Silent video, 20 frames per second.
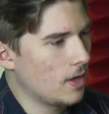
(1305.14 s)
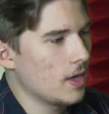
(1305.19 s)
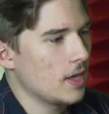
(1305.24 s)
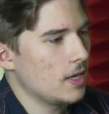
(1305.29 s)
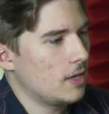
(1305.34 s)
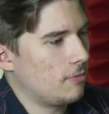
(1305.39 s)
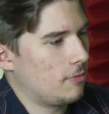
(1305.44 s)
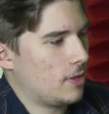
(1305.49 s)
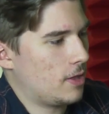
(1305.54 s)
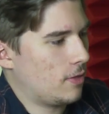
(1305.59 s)

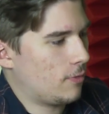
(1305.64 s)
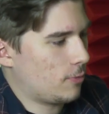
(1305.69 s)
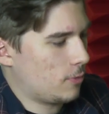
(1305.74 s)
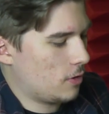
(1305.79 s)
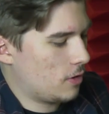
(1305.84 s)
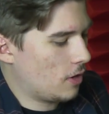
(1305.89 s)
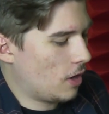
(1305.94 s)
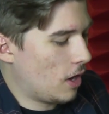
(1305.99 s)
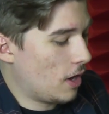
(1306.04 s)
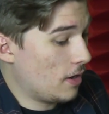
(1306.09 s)
he reaches for
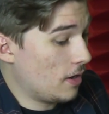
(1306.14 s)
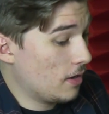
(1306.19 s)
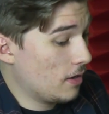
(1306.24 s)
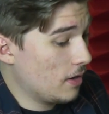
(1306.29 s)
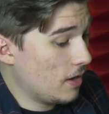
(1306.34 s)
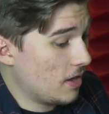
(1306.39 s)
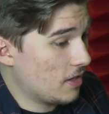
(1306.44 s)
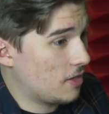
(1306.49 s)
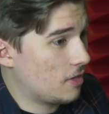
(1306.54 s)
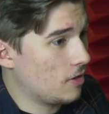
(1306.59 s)
his gun
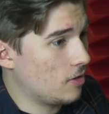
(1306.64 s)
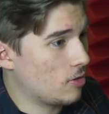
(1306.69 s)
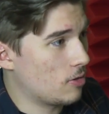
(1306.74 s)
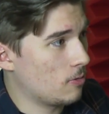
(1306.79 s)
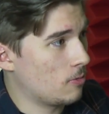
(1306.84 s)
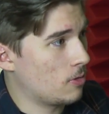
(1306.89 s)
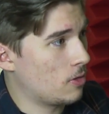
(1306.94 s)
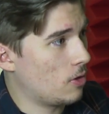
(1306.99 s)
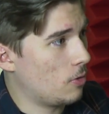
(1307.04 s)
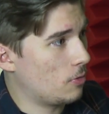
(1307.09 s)
and sees
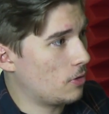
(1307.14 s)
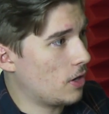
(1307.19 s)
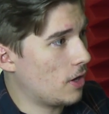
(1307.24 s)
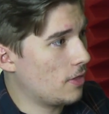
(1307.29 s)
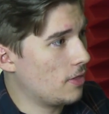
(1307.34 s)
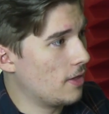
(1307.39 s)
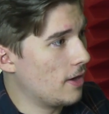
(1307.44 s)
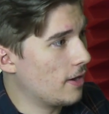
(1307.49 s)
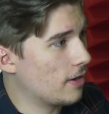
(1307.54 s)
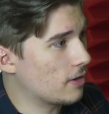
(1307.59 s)
there's no
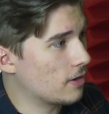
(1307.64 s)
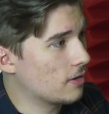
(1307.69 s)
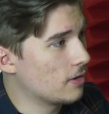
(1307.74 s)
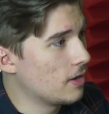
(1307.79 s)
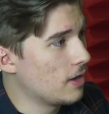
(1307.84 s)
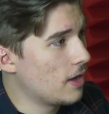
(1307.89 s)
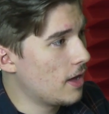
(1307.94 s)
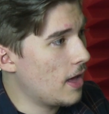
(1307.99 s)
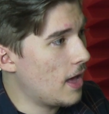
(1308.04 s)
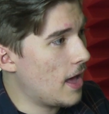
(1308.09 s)
gun there,
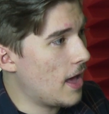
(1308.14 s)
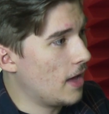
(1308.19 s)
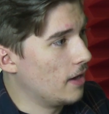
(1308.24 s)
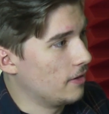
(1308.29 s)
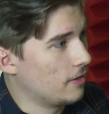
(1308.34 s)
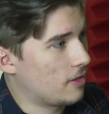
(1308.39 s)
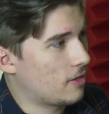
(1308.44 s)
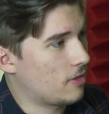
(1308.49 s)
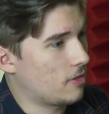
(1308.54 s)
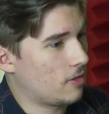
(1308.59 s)

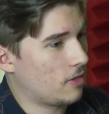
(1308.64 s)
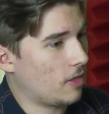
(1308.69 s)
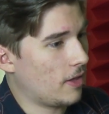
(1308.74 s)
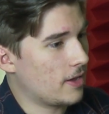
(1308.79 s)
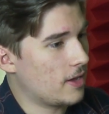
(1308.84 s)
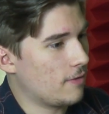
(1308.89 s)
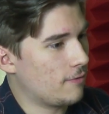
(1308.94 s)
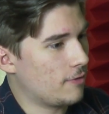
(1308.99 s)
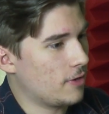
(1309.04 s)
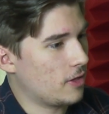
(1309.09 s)
and it's just
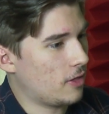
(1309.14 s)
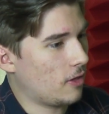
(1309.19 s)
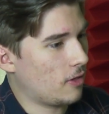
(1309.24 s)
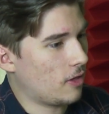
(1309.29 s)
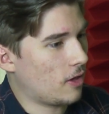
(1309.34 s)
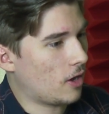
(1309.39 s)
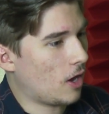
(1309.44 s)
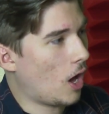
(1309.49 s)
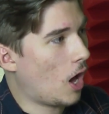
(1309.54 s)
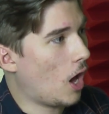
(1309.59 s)
he freaks out.
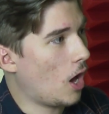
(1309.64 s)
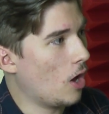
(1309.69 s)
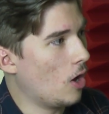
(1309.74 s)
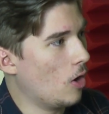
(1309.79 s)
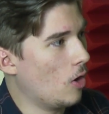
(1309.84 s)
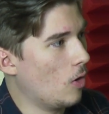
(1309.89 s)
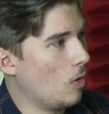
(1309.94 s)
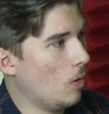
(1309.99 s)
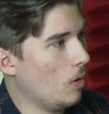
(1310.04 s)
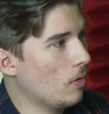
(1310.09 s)
It's
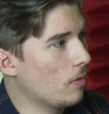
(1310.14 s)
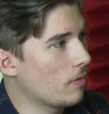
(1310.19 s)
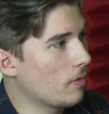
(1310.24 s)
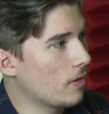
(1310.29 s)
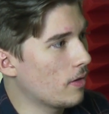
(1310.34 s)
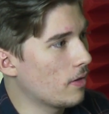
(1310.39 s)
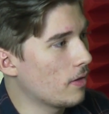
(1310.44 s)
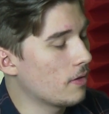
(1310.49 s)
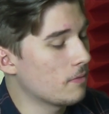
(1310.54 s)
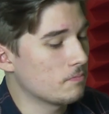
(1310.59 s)
uh-oh.
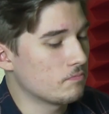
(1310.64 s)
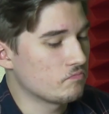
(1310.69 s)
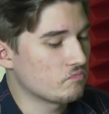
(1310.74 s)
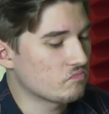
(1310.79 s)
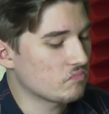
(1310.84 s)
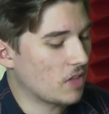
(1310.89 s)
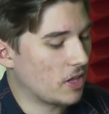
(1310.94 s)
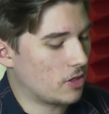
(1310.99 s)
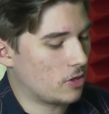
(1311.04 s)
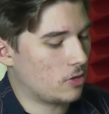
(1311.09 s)

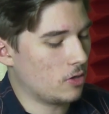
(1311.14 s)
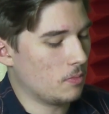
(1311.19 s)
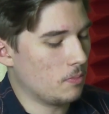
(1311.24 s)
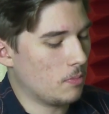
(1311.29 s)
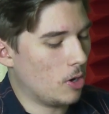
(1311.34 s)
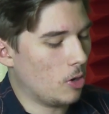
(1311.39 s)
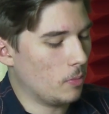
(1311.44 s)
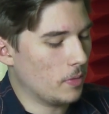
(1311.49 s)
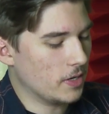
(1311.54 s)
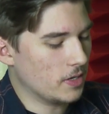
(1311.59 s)
That's a good
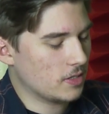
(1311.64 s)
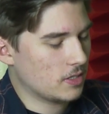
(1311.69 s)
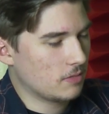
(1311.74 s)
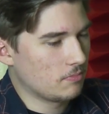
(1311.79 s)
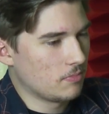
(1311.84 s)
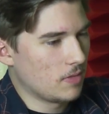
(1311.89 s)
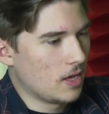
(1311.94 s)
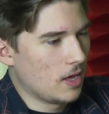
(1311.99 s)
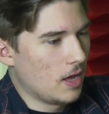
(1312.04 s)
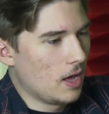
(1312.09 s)
moment.
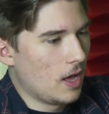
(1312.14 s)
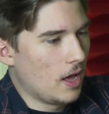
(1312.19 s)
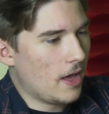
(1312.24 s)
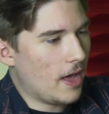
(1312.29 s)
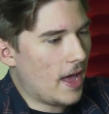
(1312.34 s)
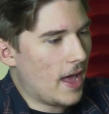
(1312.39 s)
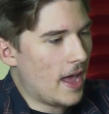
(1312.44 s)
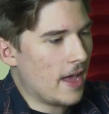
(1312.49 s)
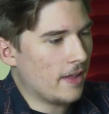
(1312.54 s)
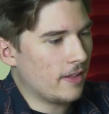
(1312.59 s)

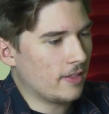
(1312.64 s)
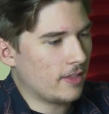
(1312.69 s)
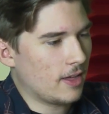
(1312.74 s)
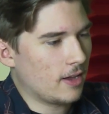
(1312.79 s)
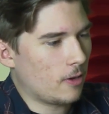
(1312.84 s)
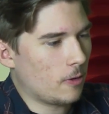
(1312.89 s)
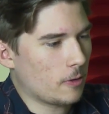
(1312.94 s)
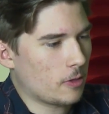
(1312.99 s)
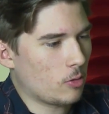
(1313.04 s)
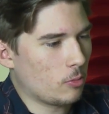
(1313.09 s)
And
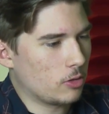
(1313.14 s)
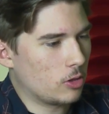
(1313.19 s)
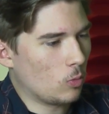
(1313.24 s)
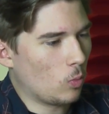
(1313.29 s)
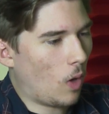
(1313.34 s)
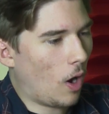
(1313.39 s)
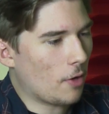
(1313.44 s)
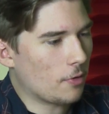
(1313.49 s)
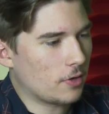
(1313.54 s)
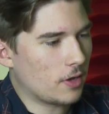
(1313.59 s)
then also with the
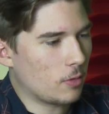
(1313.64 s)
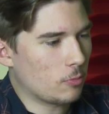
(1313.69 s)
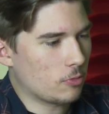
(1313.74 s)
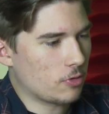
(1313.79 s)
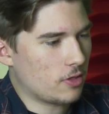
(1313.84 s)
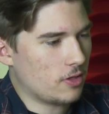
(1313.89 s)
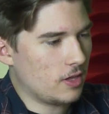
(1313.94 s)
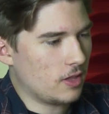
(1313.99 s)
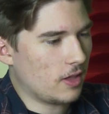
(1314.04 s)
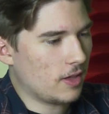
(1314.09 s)
water gun, we're
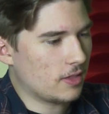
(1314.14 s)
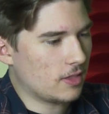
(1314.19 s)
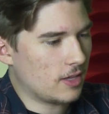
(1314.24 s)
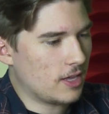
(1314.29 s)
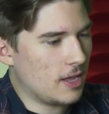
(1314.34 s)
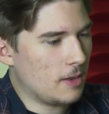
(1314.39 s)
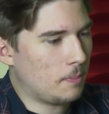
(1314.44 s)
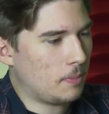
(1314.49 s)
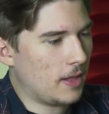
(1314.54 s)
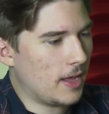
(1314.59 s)
seeing the
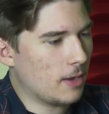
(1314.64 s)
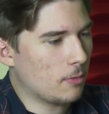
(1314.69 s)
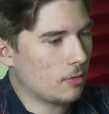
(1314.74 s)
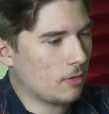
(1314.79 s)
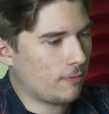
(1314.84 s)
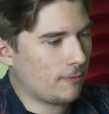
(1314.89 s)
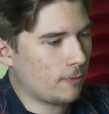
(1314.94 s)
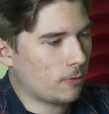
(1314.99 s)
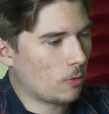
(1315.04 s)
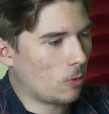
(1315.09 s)
kid playing
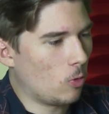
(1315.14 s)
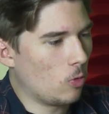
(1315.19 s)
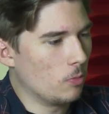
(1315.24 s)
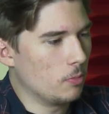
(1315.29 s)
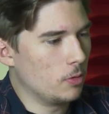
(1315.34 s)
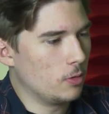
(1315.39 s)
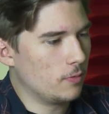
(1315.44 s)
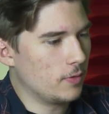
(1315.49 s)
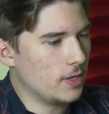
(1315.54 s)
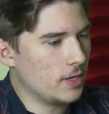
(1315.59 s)
with it for the whole
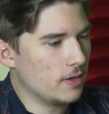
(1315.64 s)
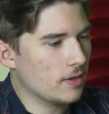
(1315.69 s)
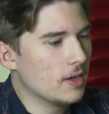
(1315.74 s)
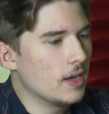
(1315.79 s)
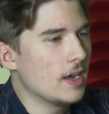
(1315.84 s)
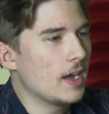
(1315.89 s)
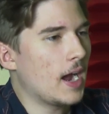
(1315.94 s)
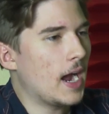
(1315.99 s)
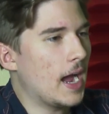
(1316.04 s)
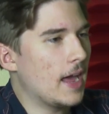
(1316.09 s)
movie,
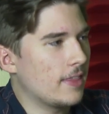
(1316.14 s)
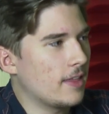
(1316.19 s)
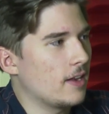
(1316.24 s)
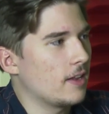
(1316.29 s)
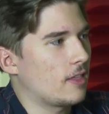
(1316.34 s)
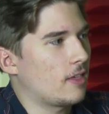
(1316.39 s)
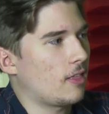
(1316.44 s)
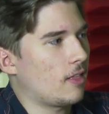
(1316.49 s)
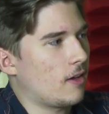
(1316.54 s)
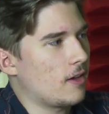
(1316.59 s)
and then
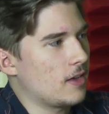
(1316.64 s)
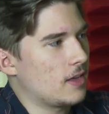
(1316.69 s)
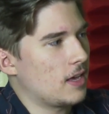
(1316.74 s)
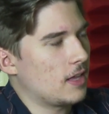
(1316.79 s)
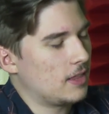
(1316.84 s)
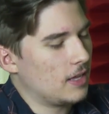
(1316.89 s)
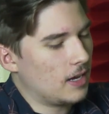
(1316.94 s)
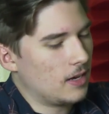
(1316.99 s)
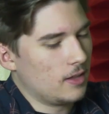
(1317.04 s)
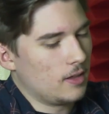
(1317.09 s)
it's
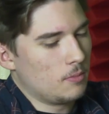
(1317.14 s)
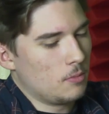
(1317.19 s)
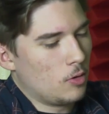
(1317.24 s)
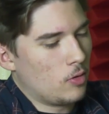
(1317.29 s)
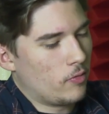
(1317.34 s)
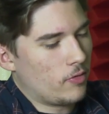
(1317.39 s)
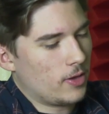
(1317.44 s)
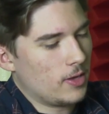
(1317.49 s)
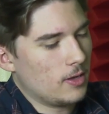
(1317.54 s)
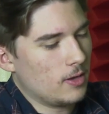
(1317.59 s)
at the end of the
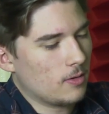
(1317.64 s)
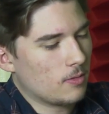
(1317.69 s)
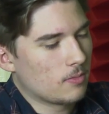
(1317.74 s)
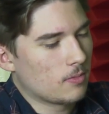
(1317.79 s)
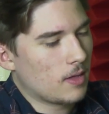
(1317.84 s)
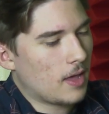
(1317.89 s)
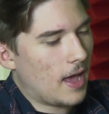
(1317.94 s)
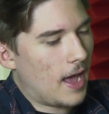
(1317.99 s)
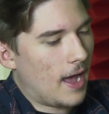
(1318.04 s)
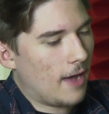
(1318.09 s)
movie,
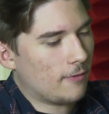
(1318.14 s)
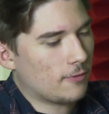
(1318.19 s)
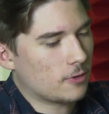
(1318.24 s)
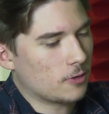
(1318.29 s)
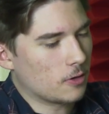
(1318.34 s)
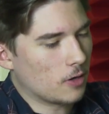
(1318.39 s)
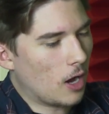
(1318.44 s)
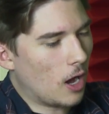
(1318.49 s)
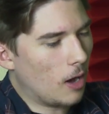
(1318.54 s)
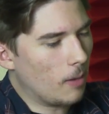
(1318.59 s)

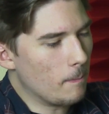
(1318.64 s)
after